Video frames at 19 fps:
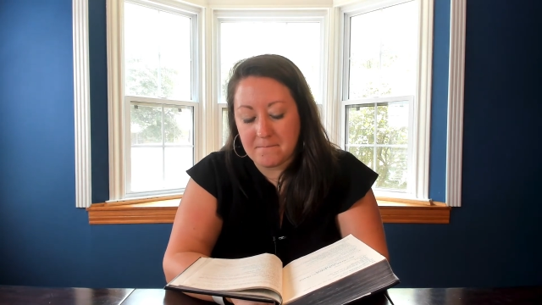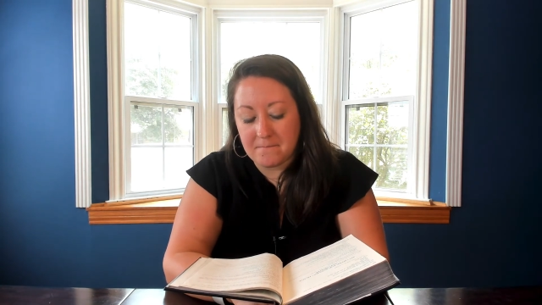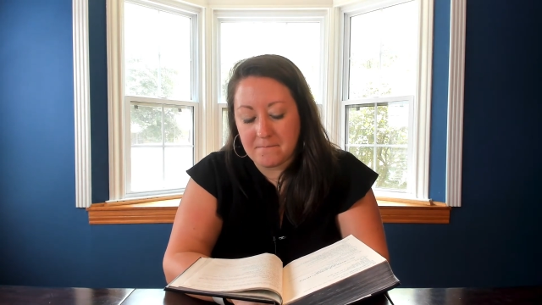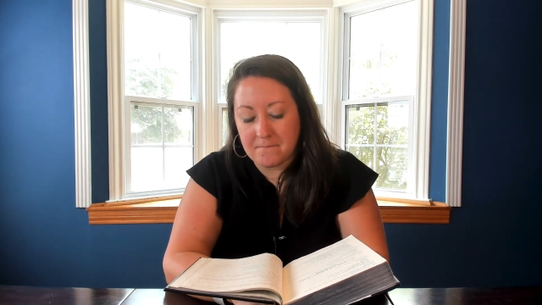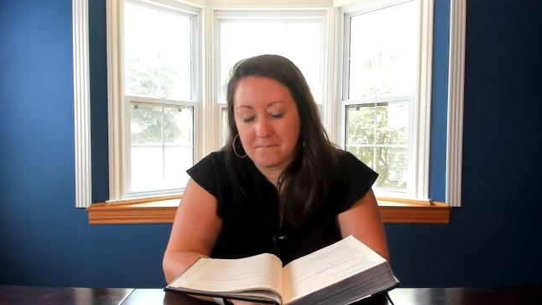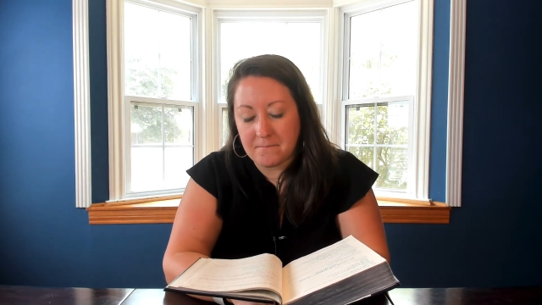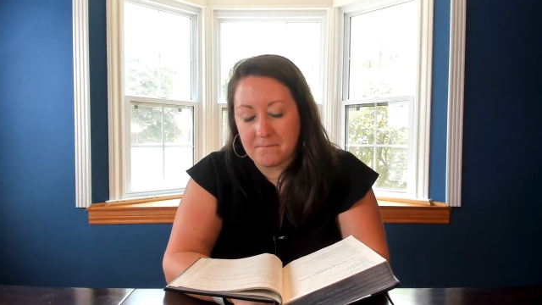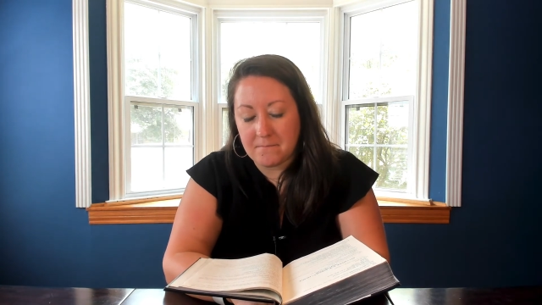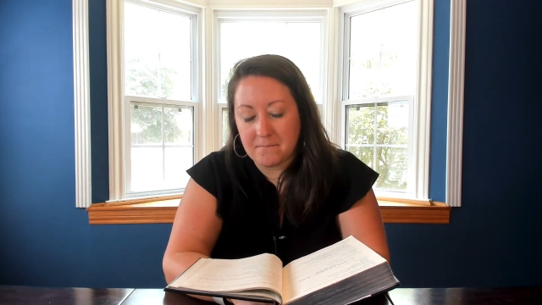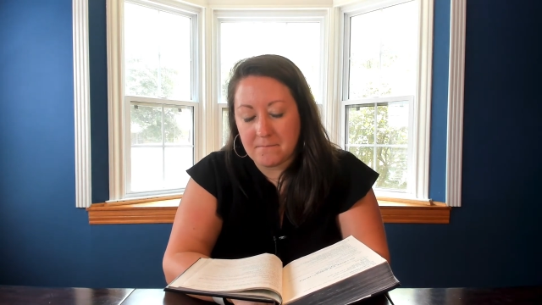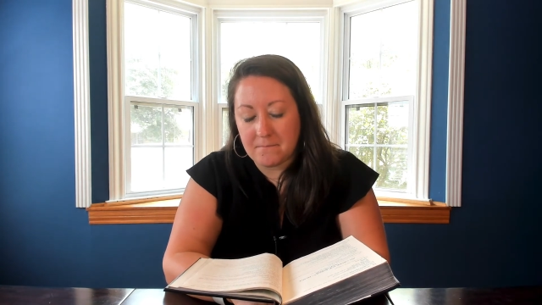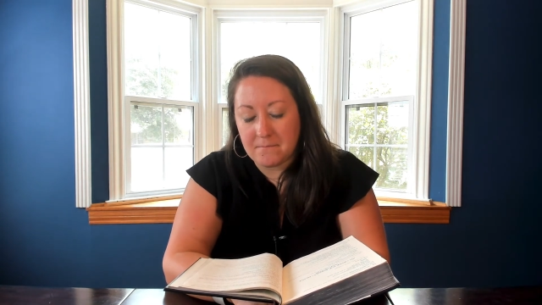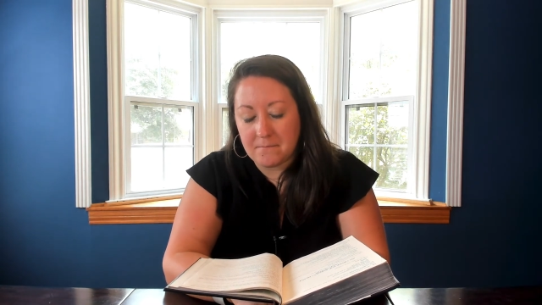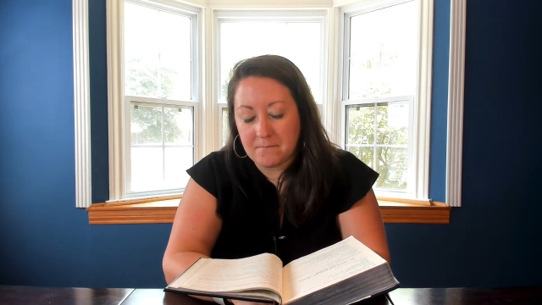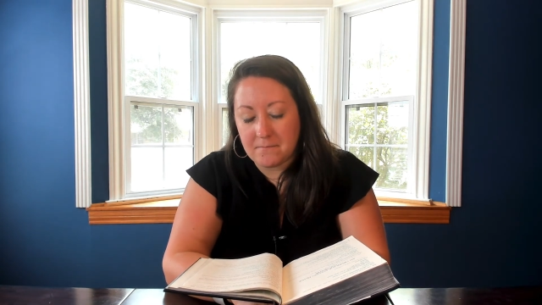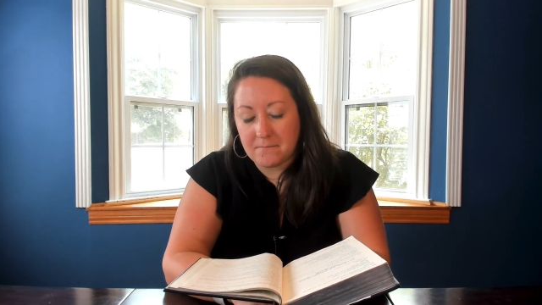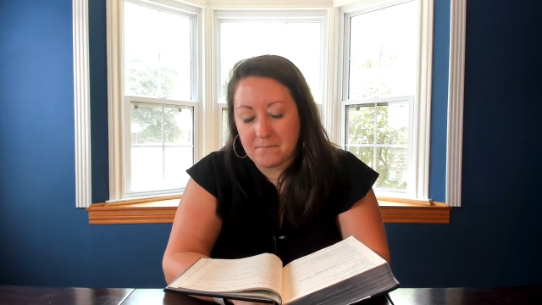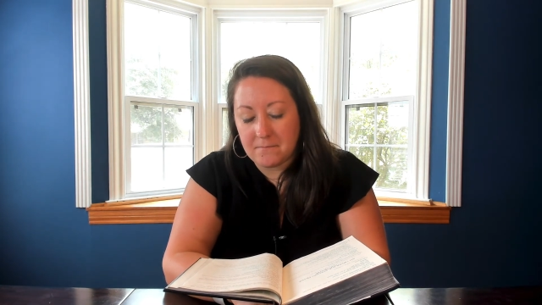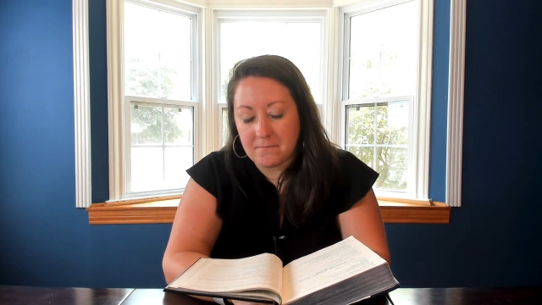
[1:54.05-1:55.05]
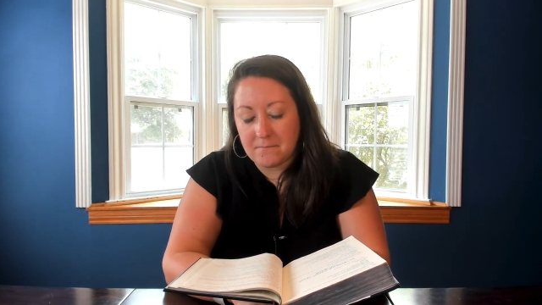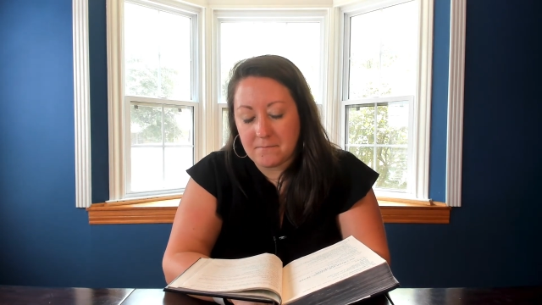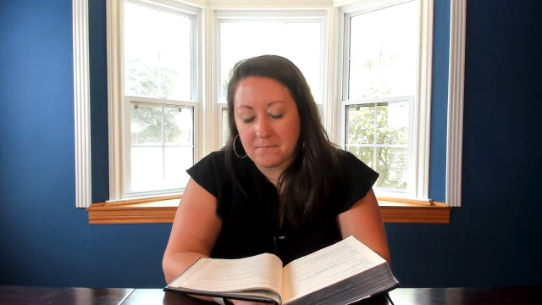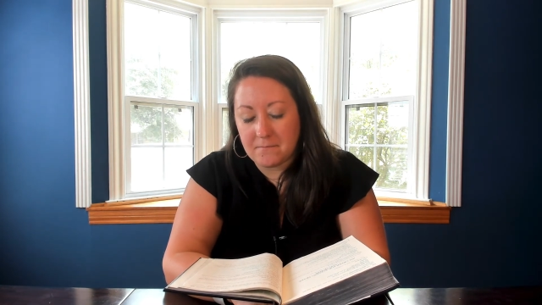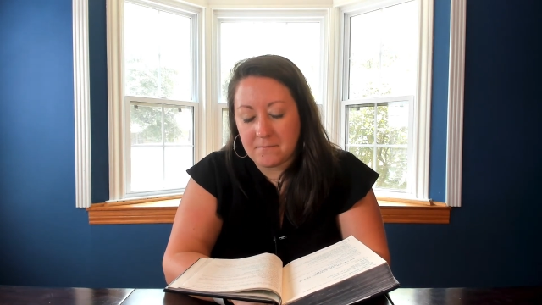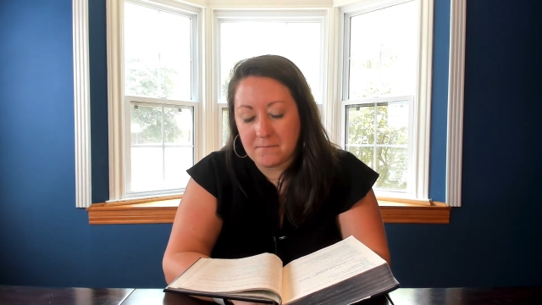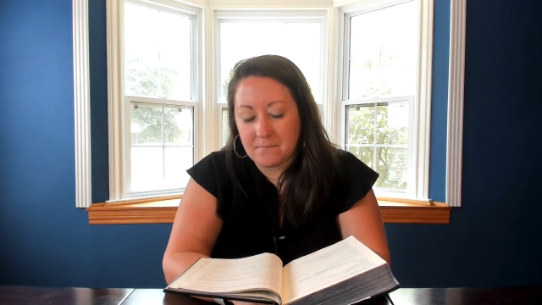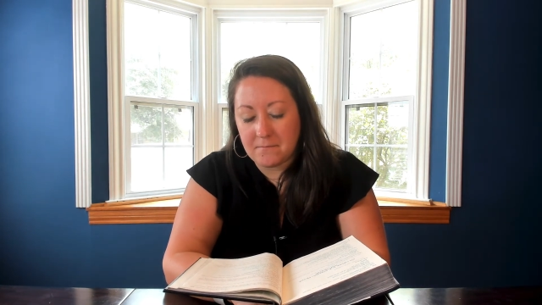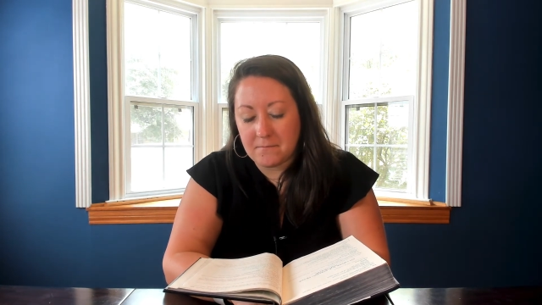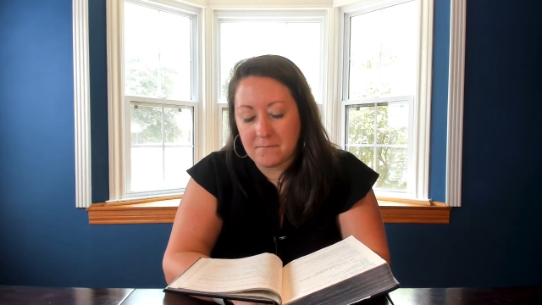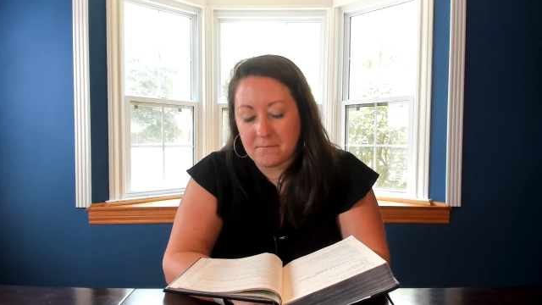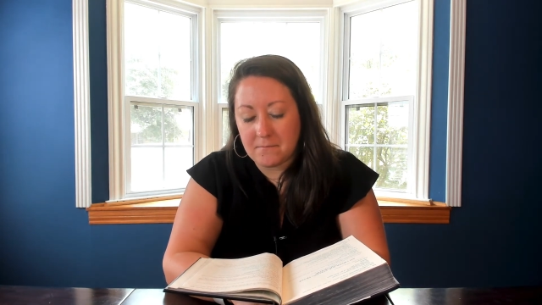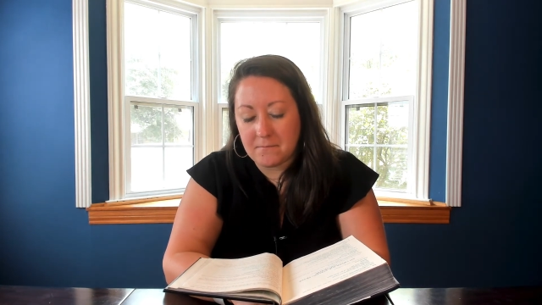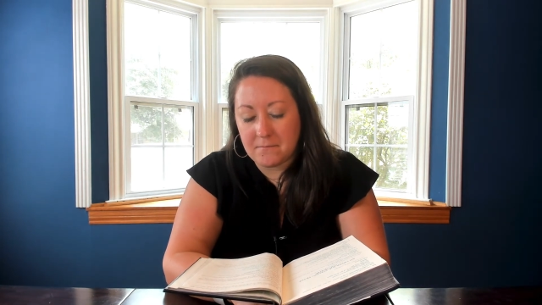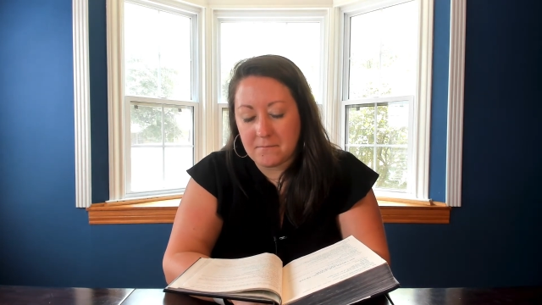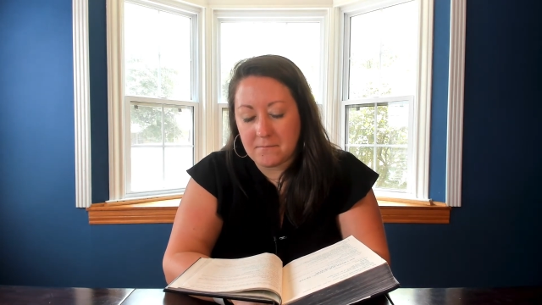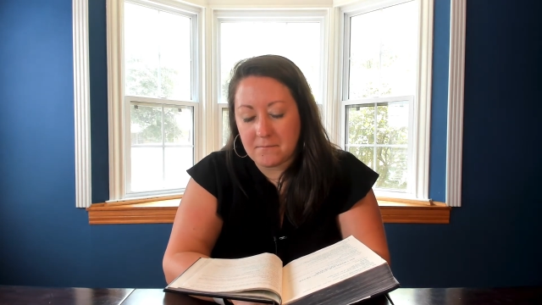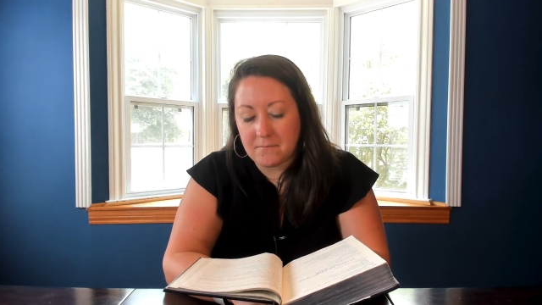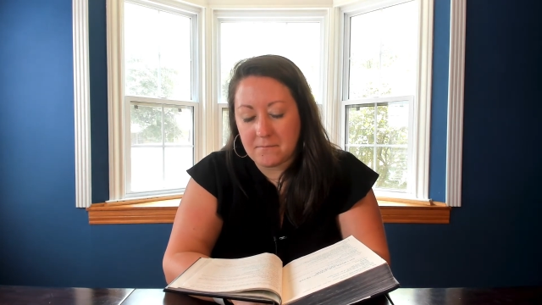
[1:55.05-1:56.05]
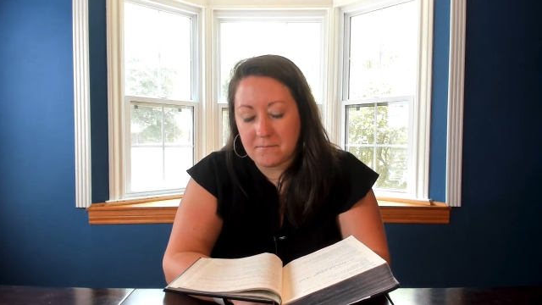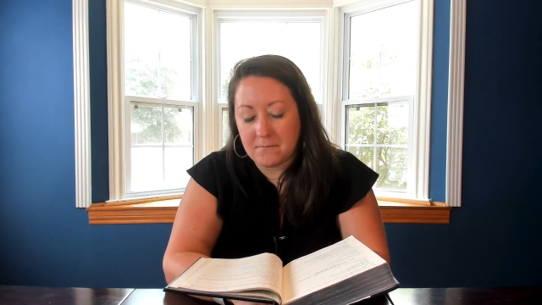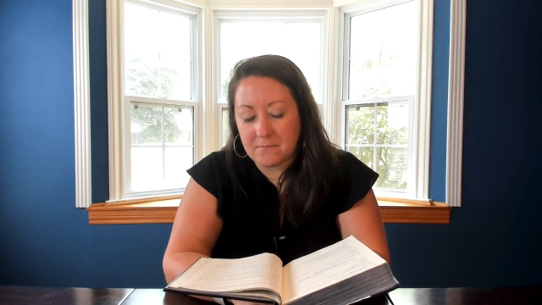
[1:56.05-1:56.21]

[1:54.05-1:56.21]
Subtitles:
Nothing is said.